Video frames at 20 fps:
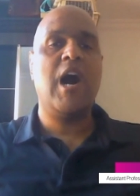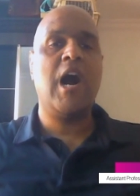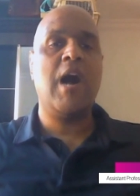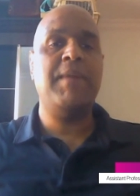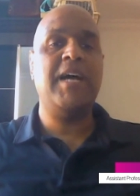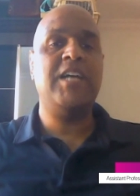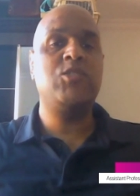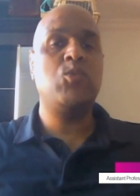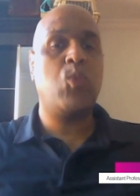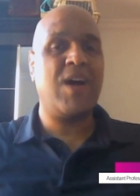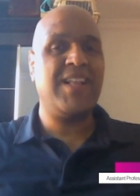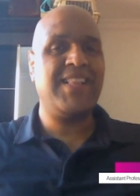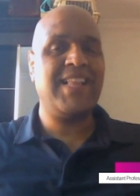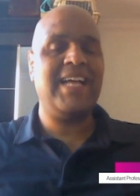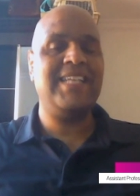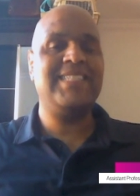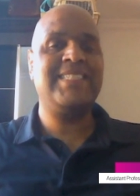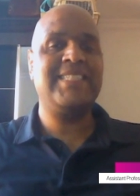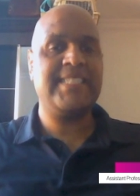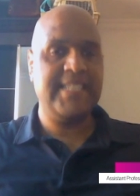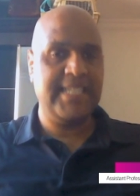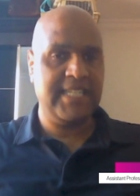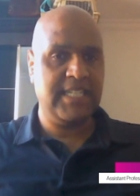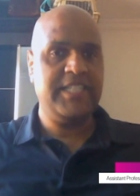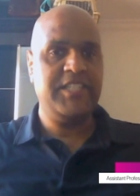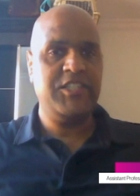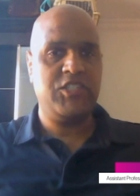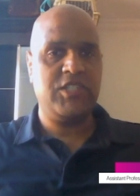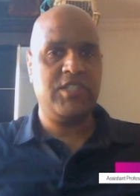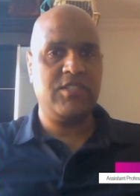um, as well as
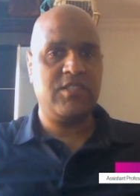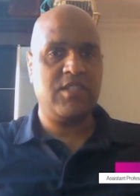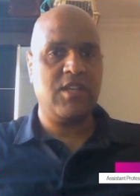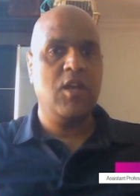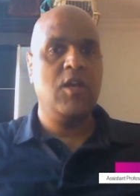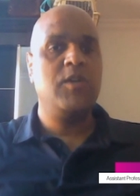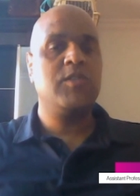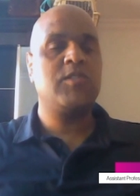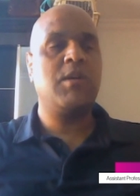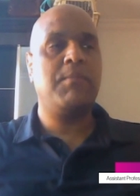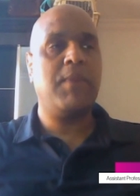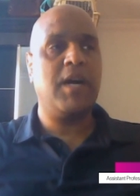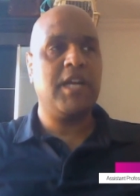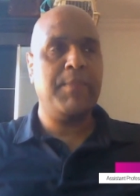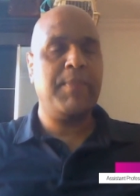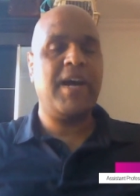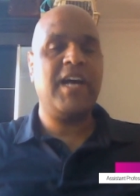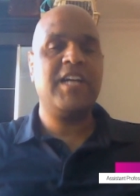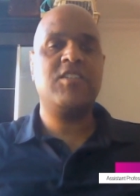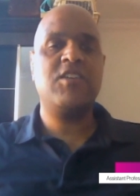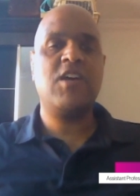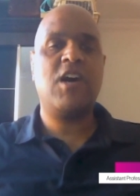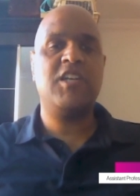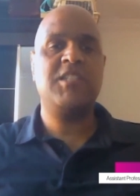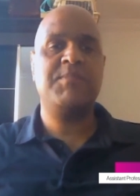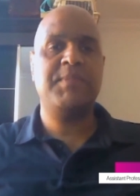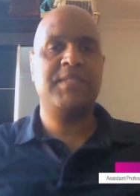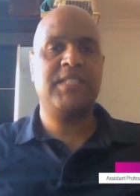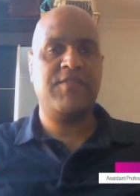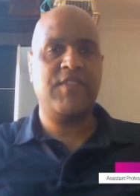skin lesions. So monkeypox
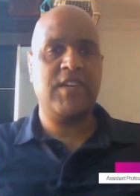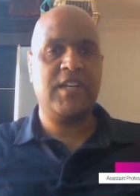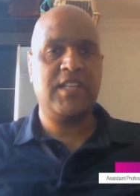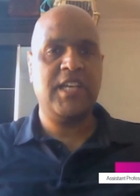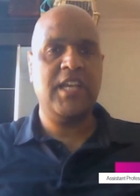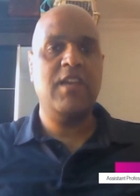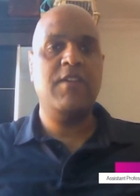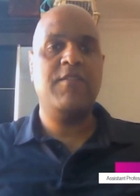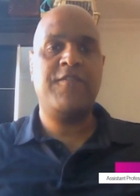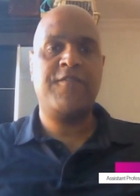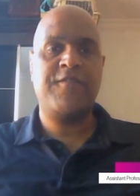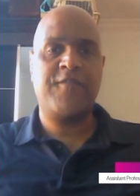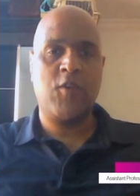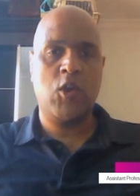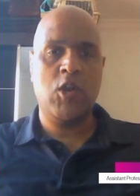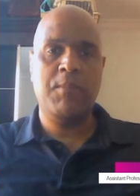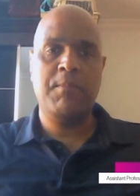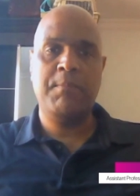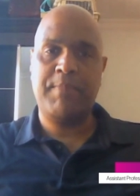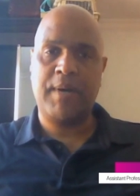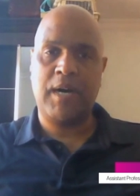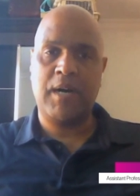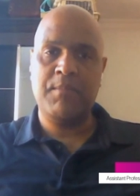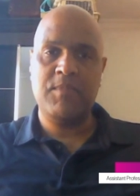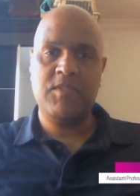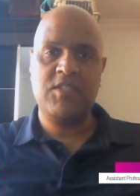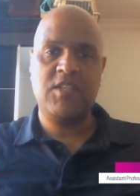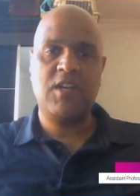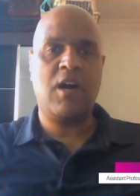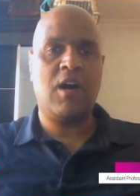cause specifically firm
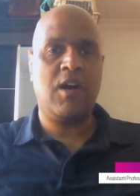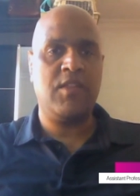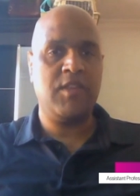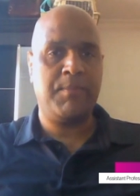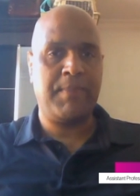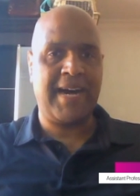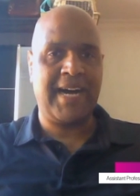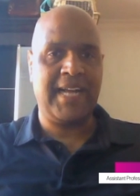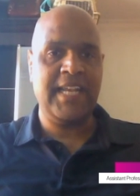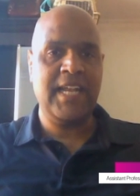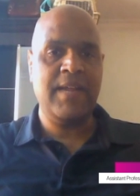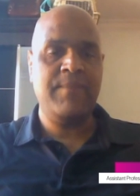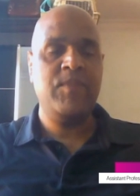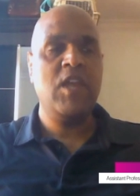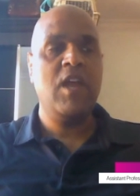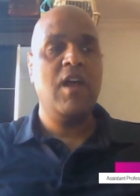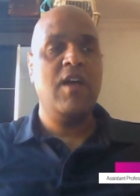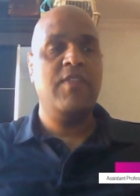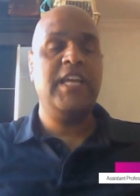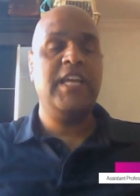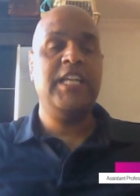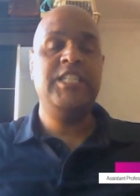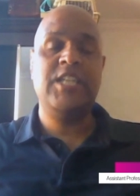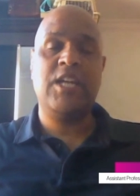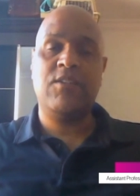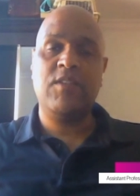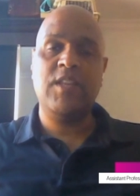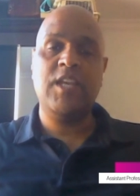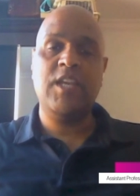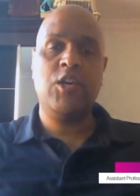bumps on the body they
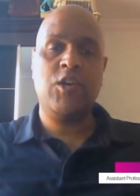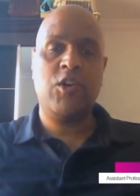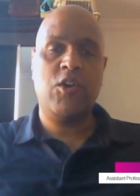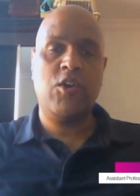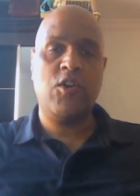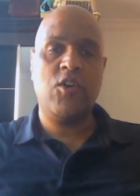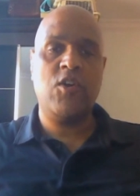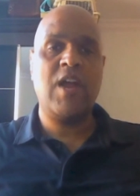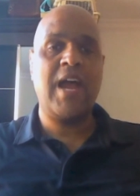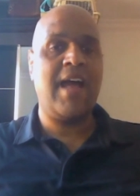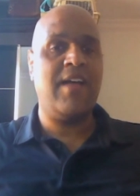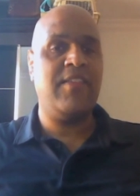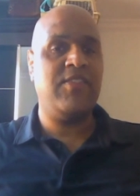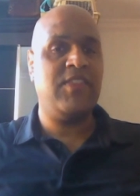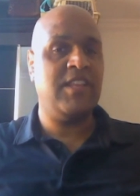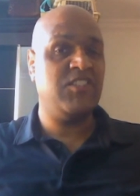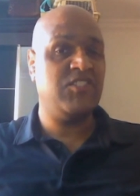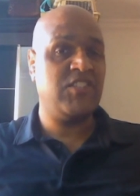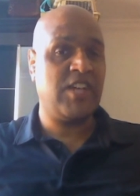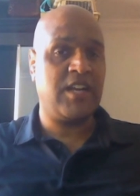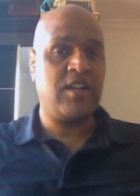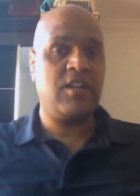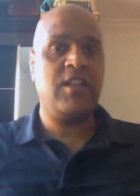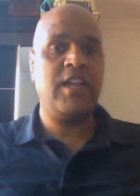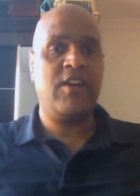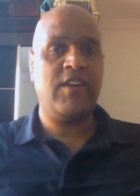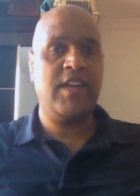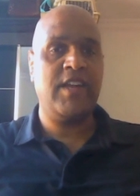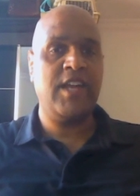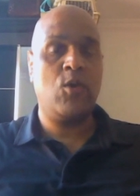generally occur as in the
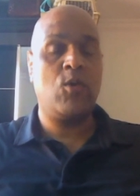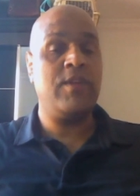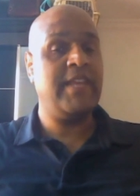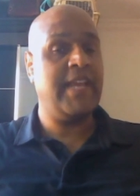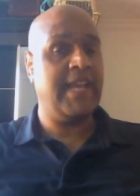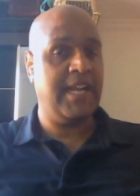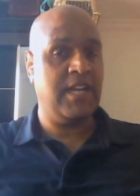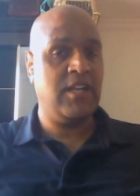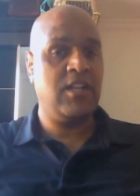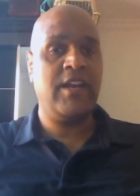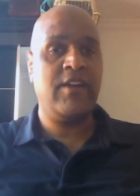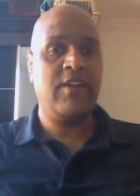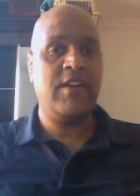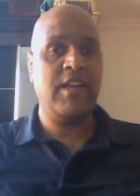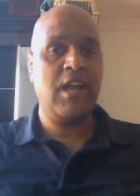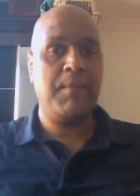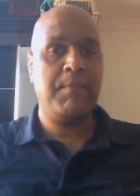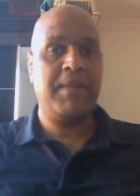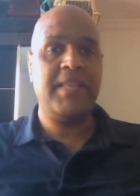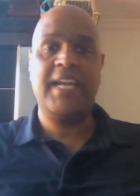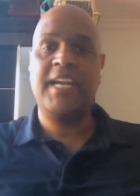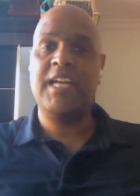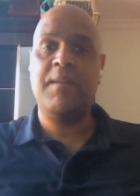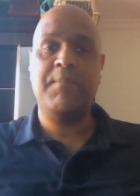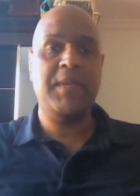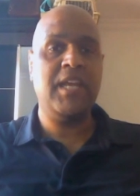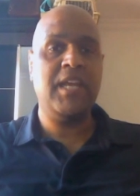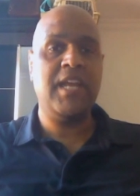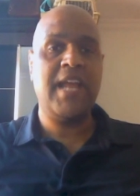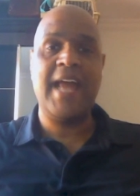genital area or the anal area, but they
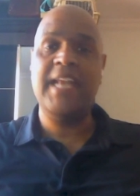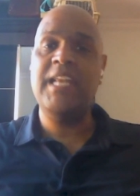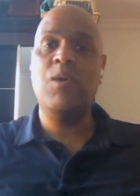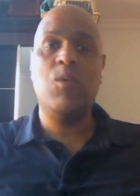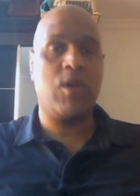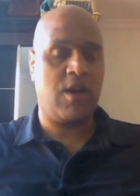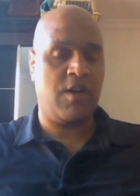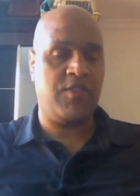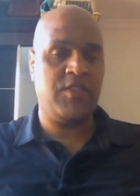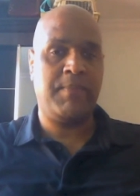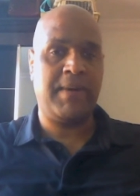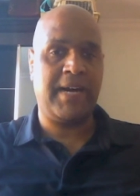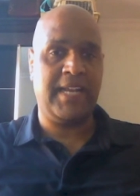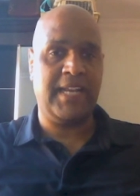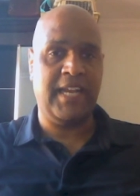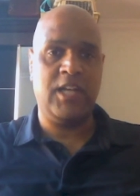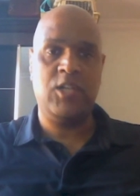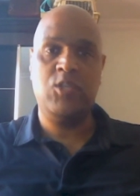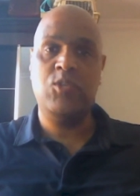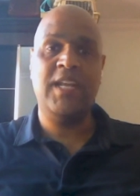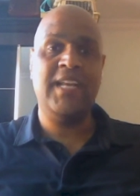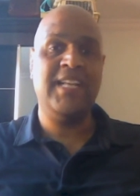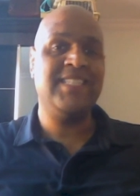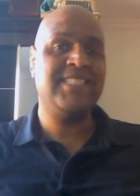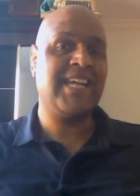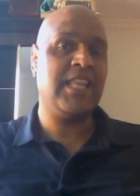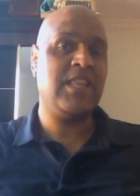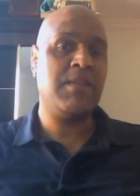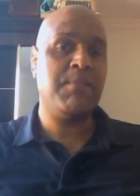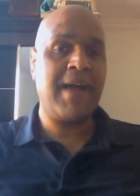can be anywhere on the body, including
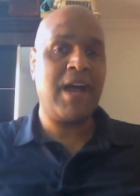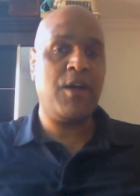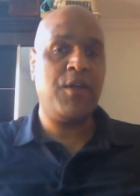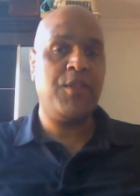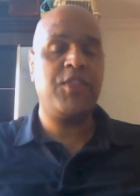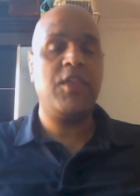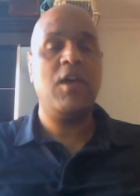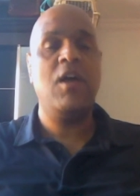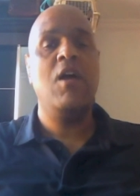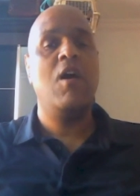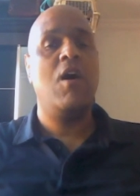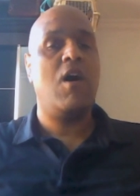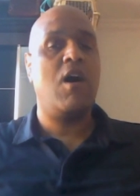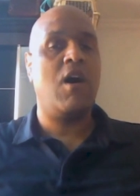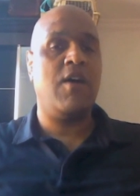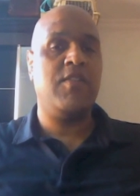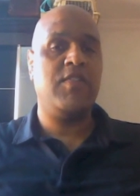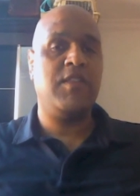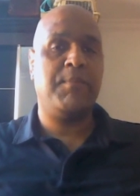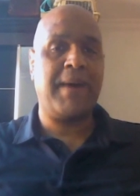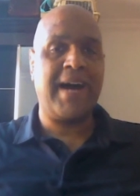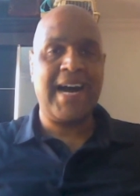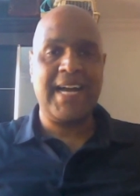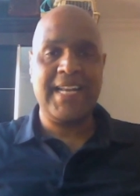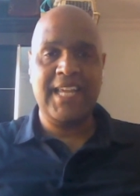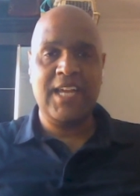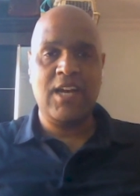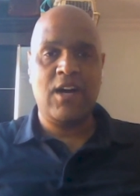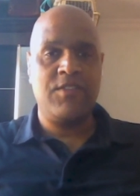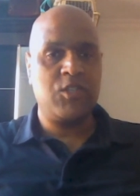inside the mouth, on the
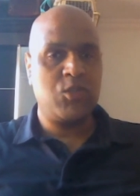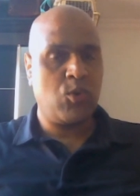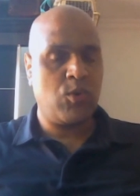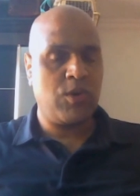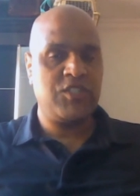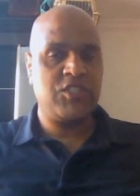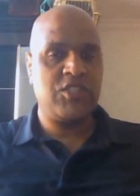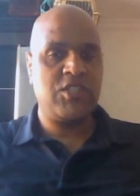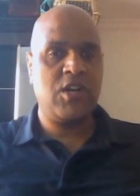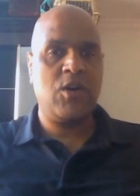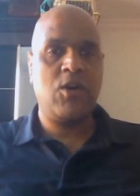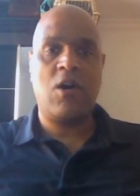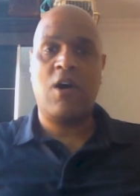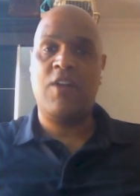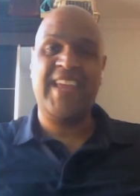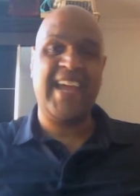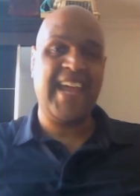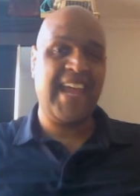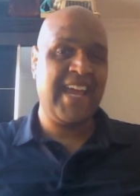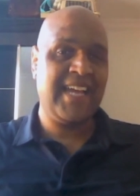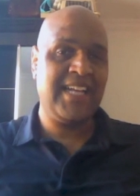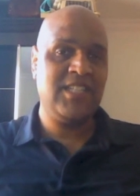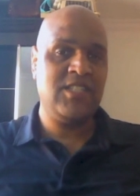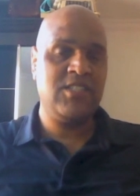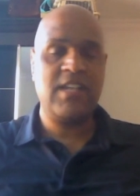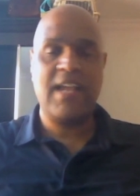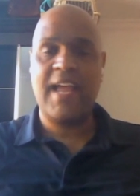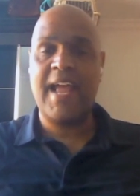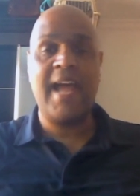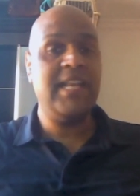body, on the torso, on the
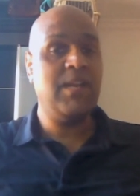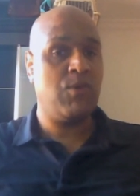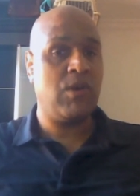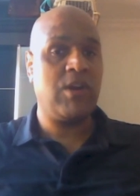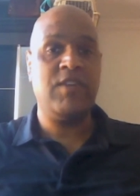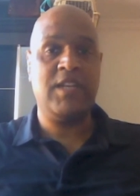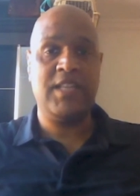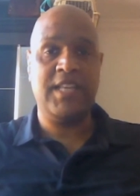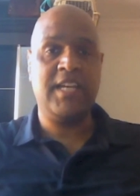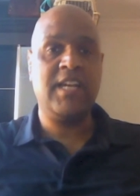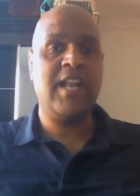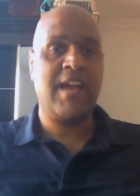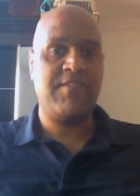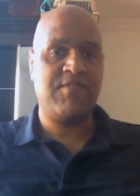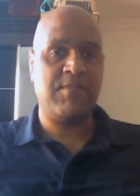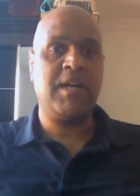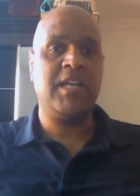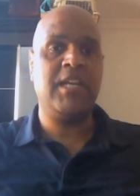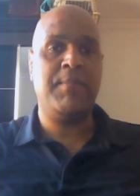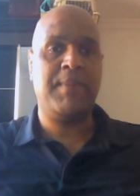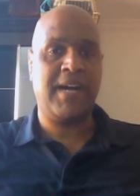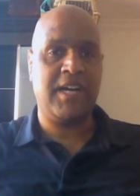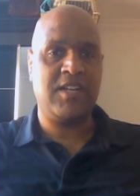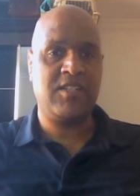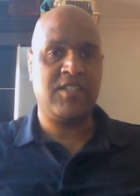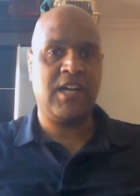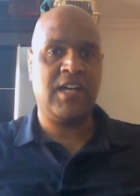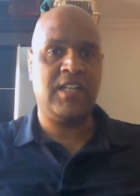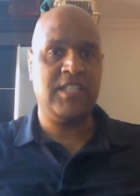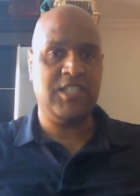hands, anywhere really can have a
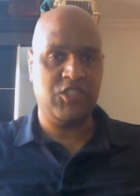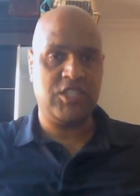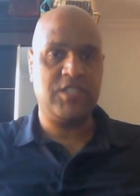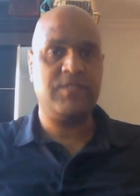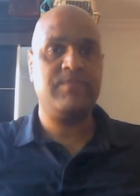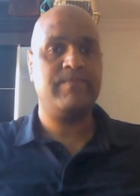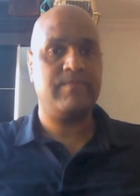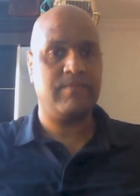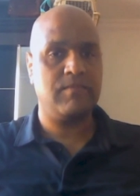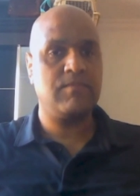monkeypox style lesion.